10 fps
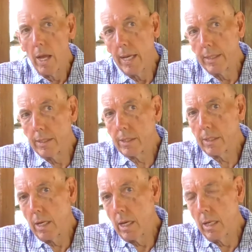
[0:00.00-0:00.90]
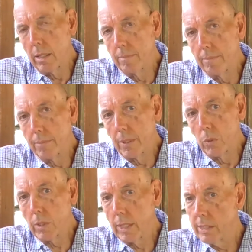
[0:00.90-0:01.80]
It's
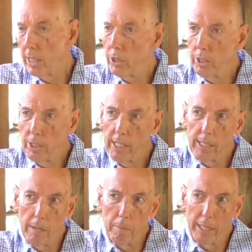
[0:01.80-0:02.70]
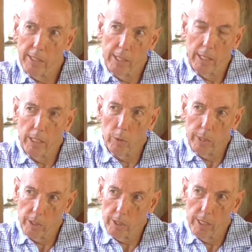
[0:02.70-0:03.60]
an organisation set up basically
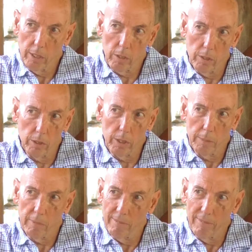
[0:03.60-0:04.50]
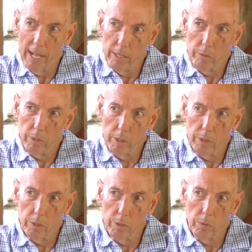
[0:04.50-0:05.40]
to extend the concept of values
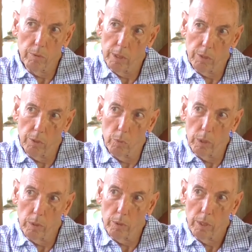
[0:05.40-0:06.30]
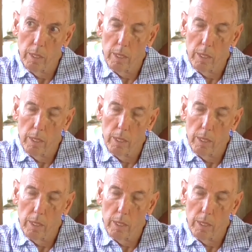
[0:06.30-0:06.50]
into the world.